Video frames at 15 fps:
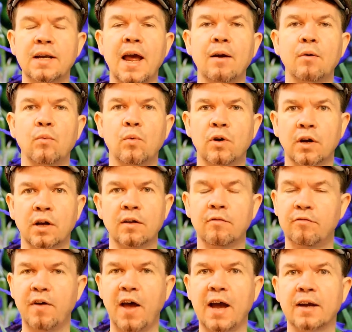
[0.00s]
network
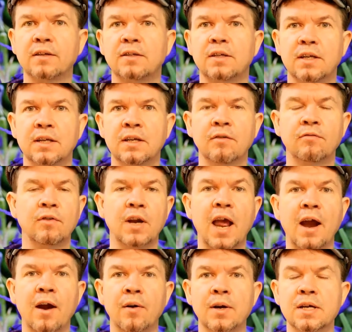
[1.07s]
effects in different
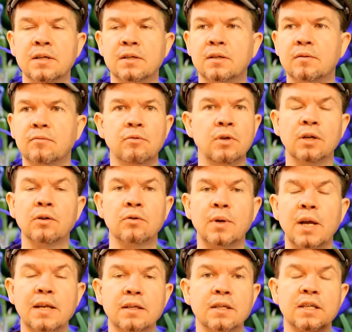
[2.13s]
areas.
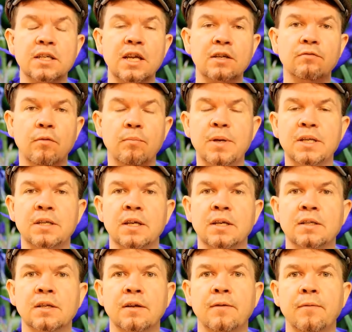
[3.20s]
Create a successful business.